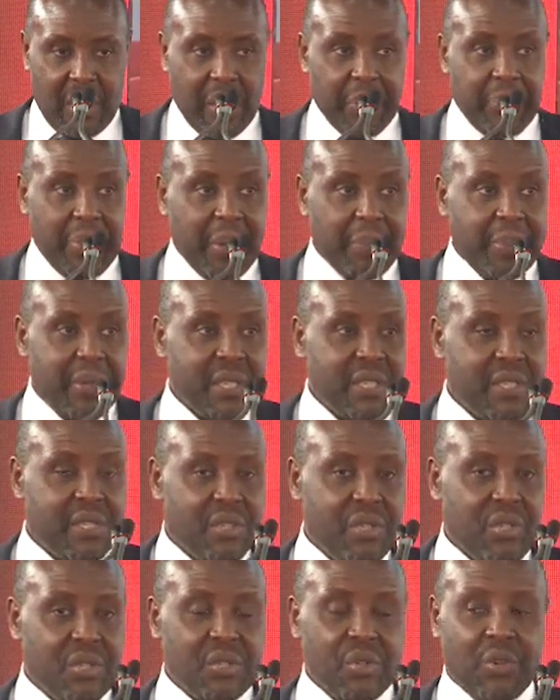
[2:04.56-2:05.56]
The purpose
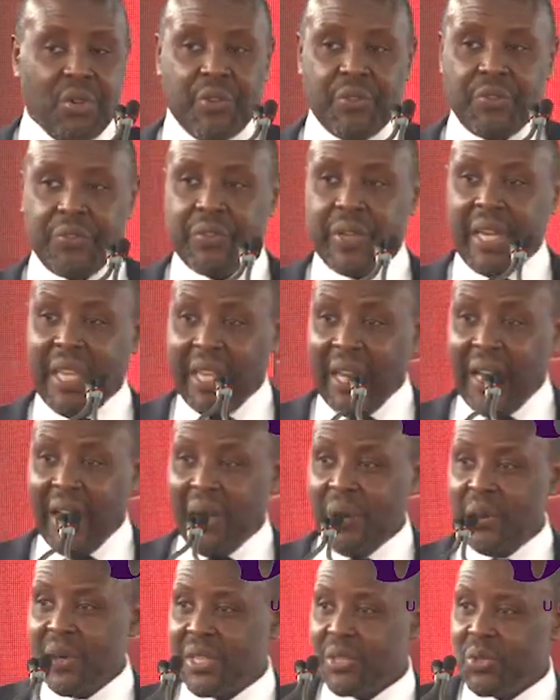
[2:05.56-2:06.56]
of Kenya
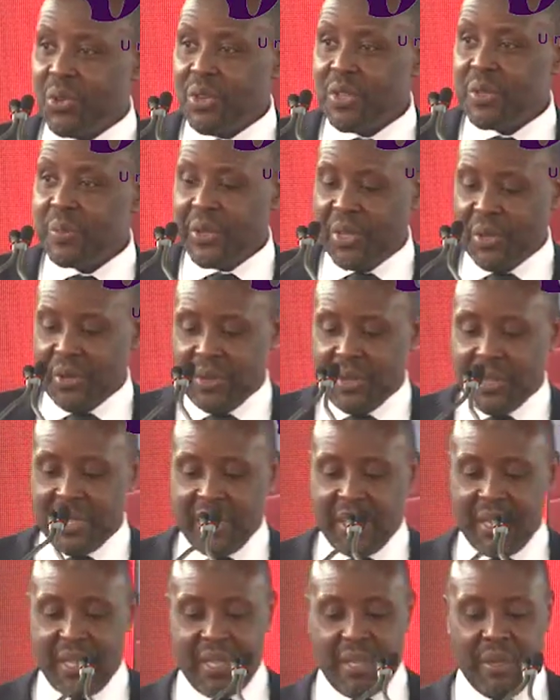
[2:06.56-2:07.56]
Airways goes beyond
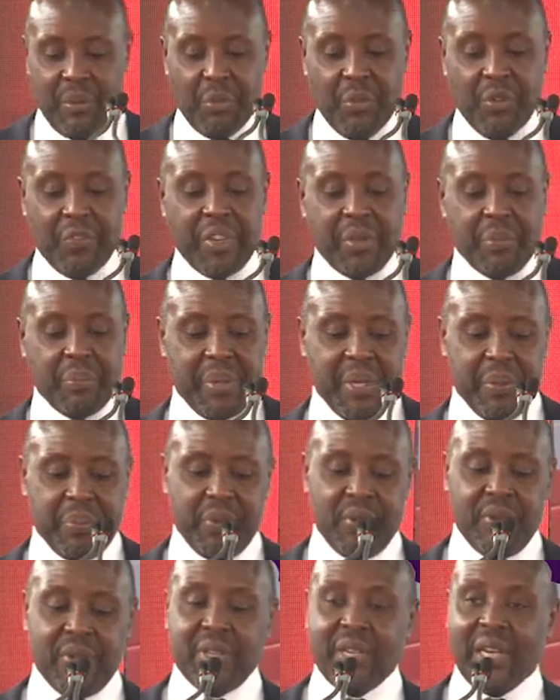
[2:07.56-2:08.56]
moving
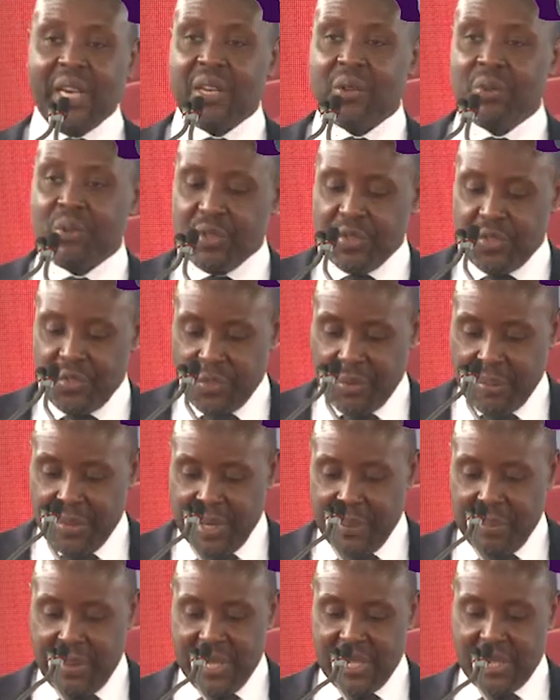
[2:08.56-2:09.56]
people and goods from
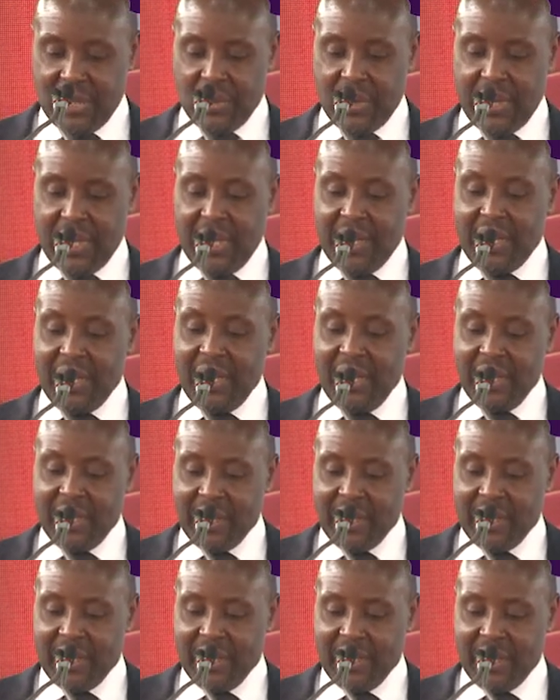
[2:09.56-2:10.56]
one place to another.
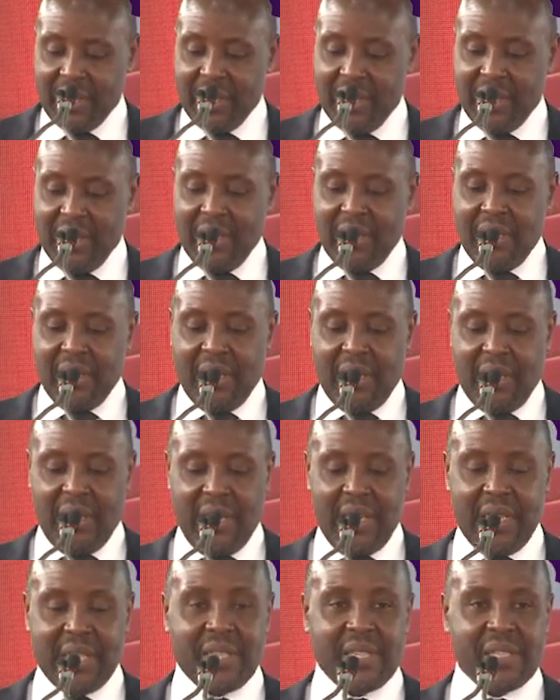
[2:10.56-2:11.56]

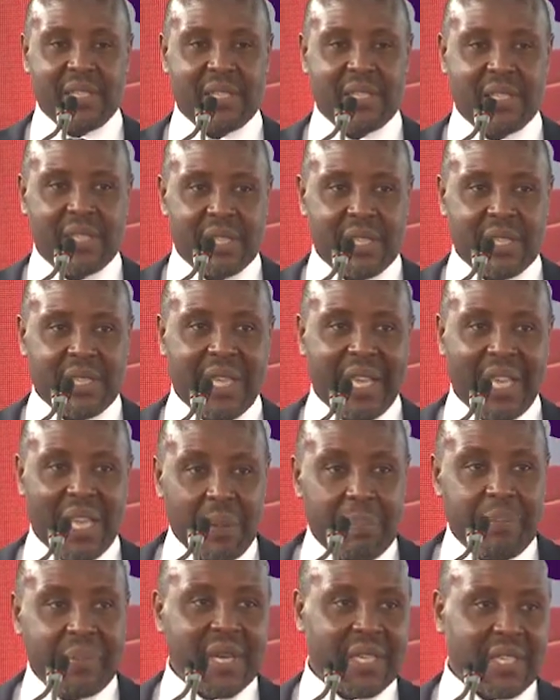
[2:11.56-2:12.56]
It is the
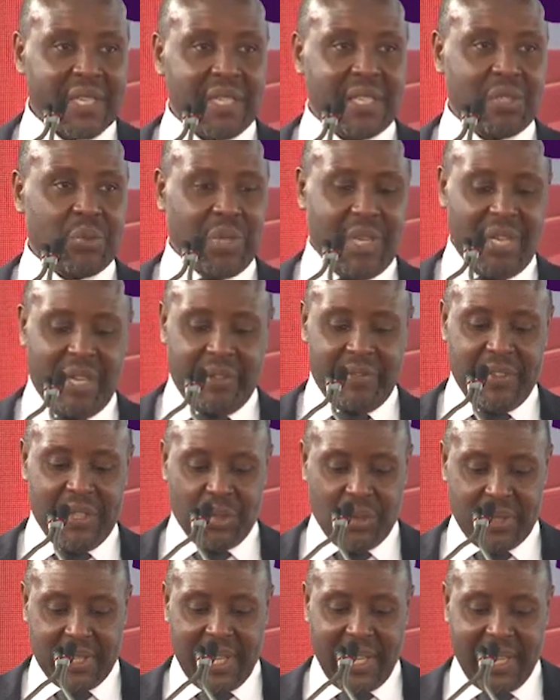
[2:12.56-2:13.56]
impact that we have in
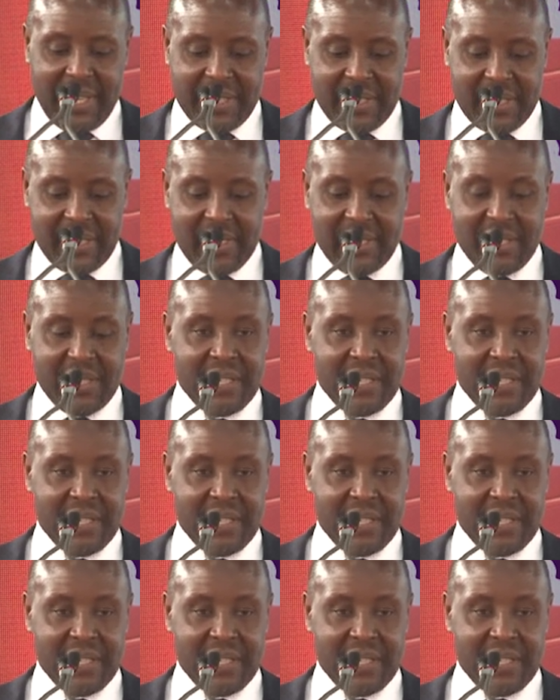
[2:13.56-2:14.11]
society